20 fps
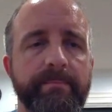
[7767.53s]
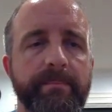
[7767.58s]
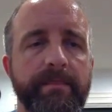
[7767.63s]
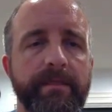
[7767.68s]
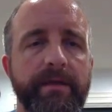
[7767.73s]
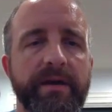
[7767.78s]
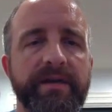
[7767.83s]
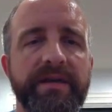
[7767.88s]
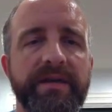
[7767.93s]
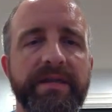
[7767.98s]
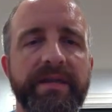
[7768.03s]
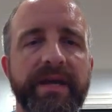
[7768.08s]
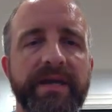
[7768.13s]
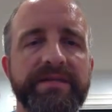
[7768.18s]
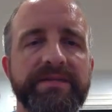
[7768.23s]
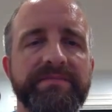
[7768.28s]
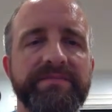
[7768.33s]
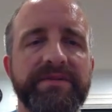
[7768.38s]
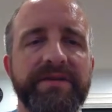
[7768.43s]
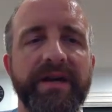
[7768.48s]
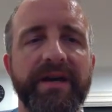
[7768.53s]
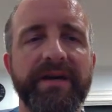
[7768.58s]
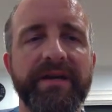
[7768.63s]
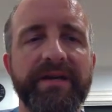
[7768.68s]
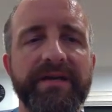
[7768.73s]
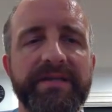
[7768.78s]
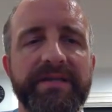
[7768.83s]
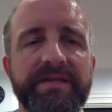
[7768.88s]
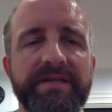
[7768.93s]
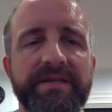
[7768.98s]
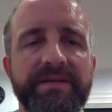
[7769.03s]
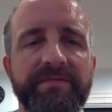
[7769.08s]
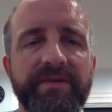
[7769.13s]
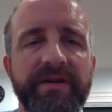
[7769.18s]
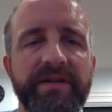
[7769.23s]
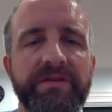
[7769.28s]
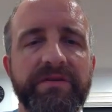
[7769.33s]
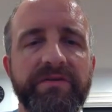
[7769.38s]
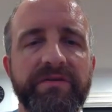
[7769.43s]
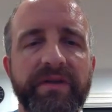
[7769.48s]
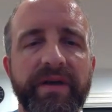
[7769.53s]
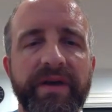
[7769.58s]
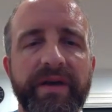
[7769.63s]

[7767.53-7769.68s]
I think NASM's got some way to do like